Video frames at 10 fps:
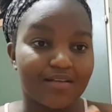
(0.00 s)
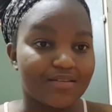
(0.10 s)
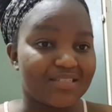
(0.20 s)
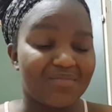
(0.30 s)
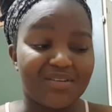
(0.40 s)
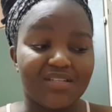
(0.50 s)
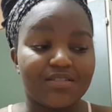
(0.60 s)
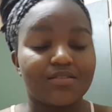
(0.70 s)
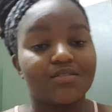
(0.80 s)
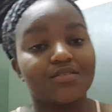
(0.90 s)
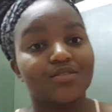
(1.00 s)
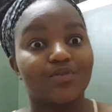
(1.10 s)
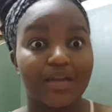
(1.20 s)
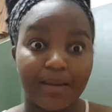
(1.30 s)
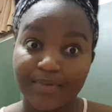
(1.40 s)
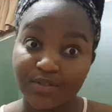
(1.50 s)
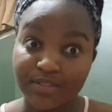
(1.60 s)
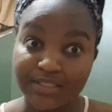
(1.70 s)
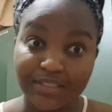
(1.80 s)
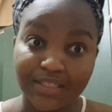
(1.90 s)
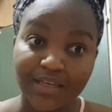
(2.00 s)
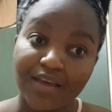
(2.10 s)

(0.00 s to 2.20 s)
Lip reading: Because I mean, so lama so tin.